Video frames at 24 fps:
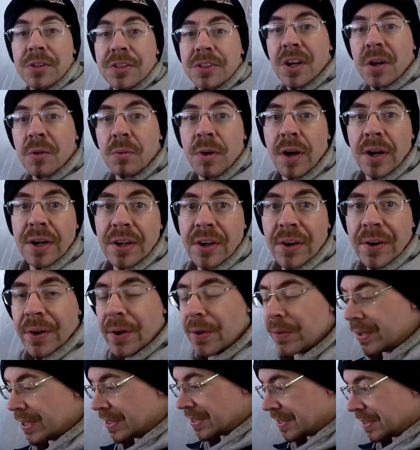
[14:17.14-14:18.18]
start working on
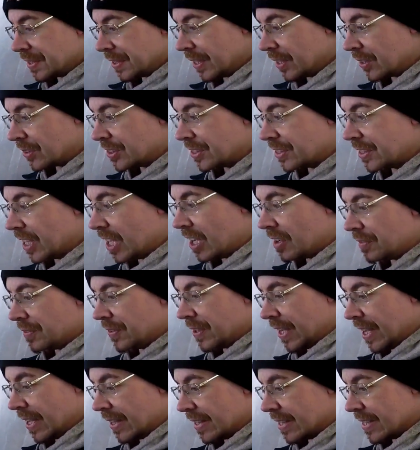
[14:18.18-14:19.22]
all this little stuff
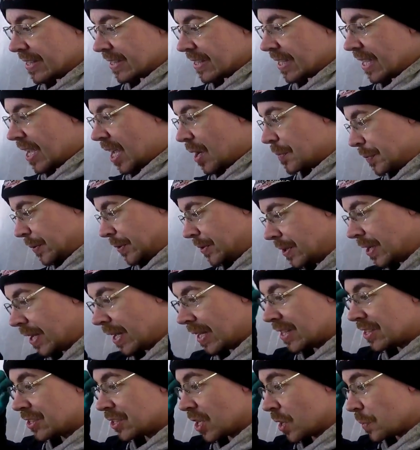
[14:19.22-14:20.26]
to get this guy up and
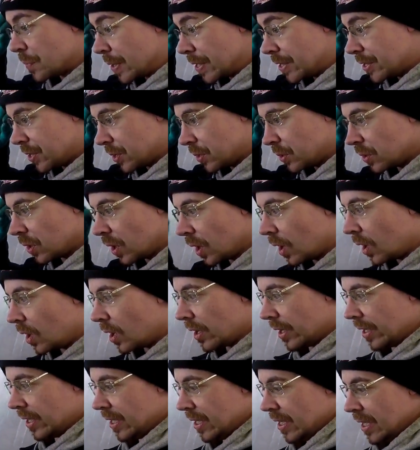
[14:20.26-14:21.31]
running. Shouldn't be too
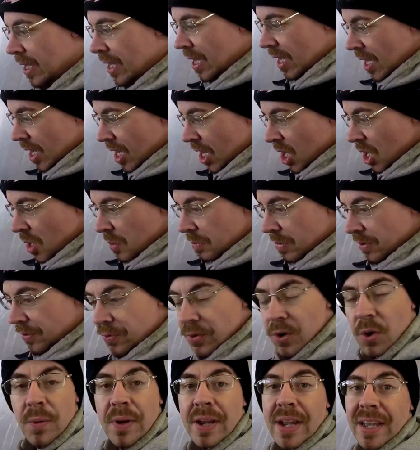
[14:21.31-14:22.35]
long
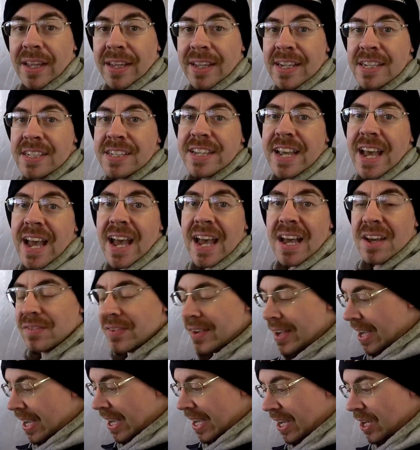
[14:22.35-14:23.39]
before we at least have
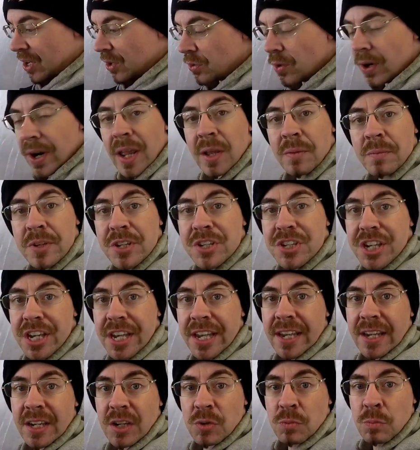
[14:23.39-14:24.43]
a running
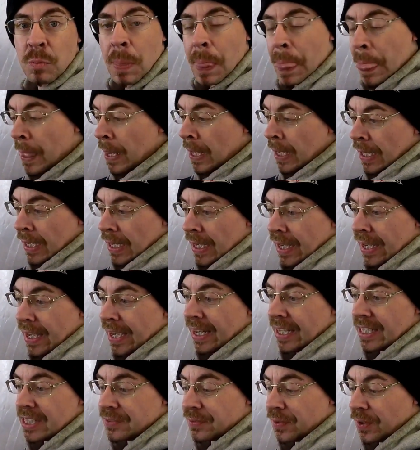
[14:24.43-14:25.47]
machine.
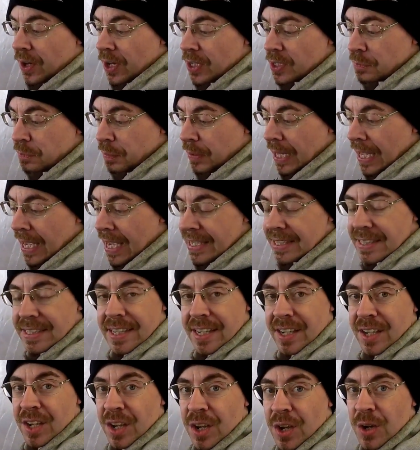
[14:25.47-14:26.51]
Again, as far as
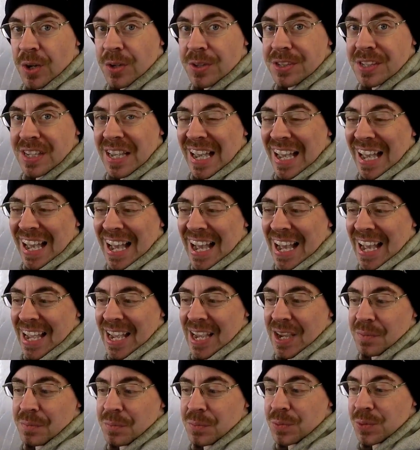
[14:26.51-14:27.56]
plastic goes, I
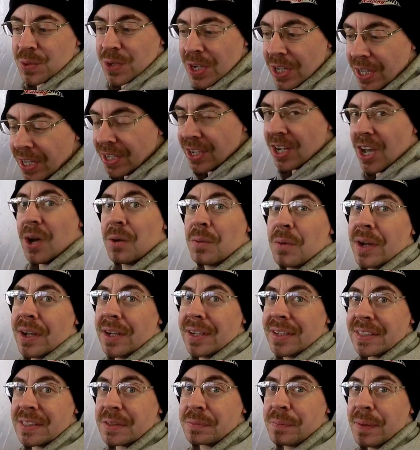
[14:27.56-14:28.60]
am really not
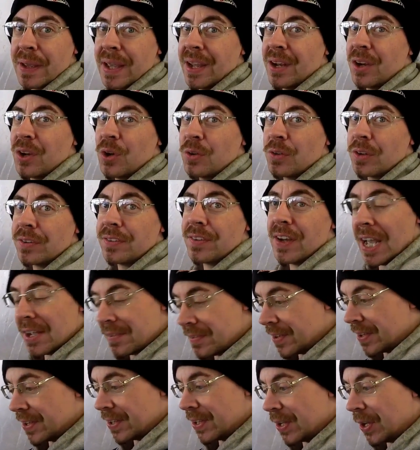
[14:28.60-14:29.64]
wanting to spend over
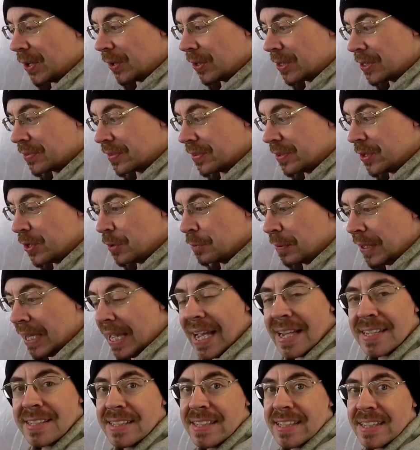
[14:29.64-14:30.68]
$500 for new
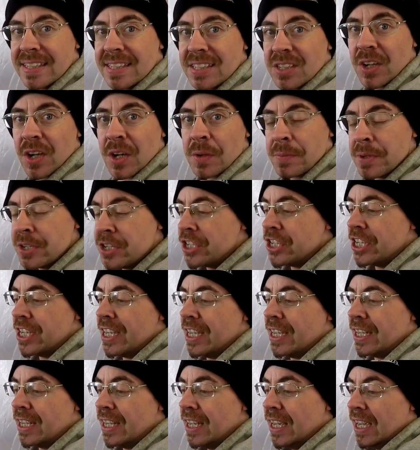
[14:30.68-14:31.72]
plastics on a
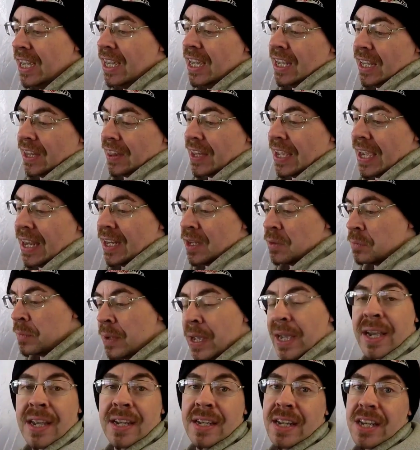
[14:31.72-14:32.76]
machine that in
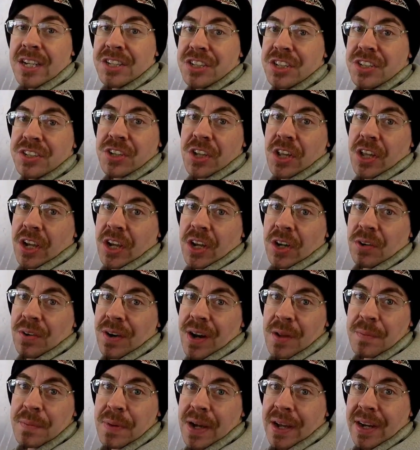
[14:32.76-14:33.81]
mint condition is only going to
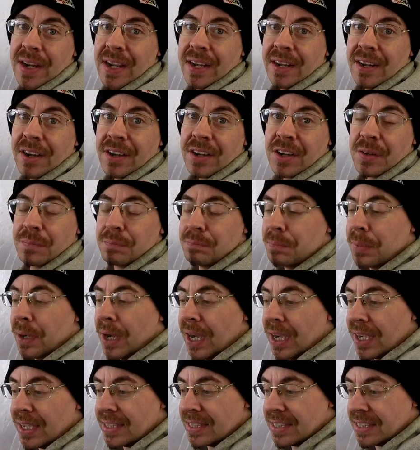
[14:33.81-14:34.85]
run about 800
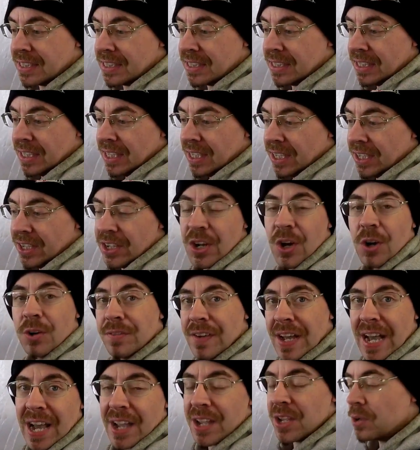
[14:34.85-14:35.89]
bucks. You know,
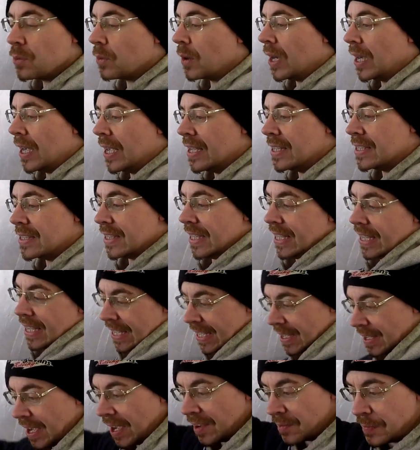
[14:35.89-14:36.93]
value-wise,
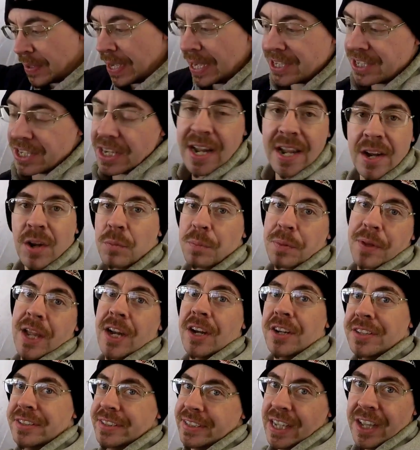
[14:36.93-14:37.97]
like I've mentioned, I don't plan
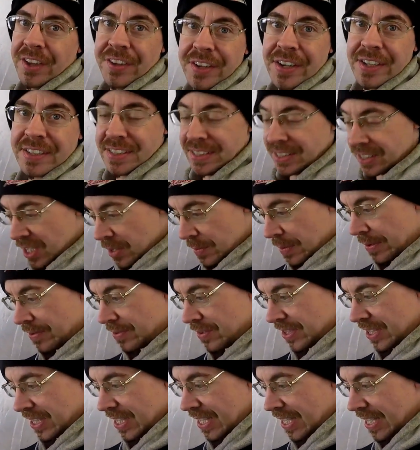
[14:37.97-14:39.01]
on selling this. It's going to be
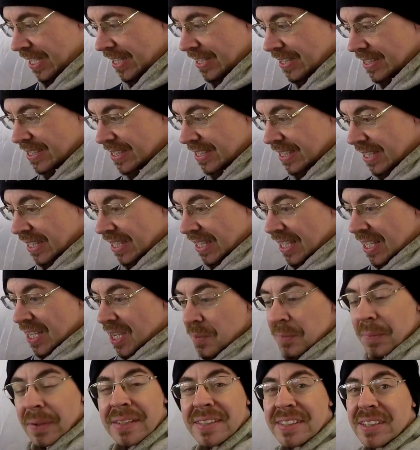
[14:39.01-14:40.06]
for the kids.
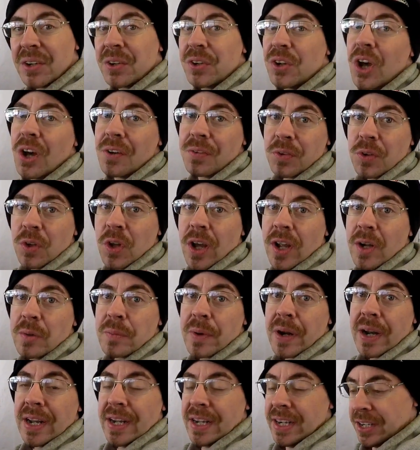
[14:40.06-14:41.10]
But still an awful lot of
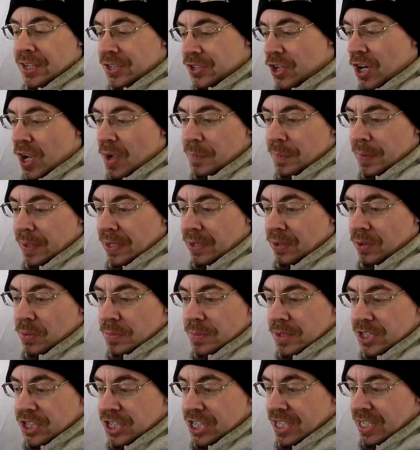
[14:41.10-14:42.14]
money to drop into a
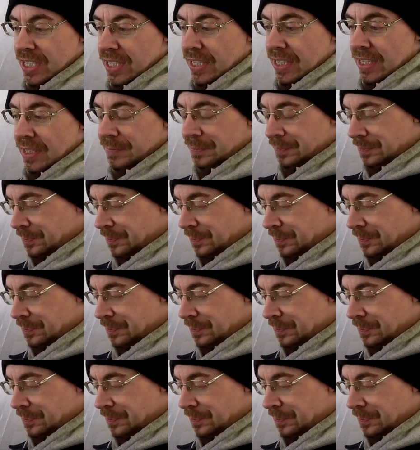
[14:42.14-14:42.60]
machine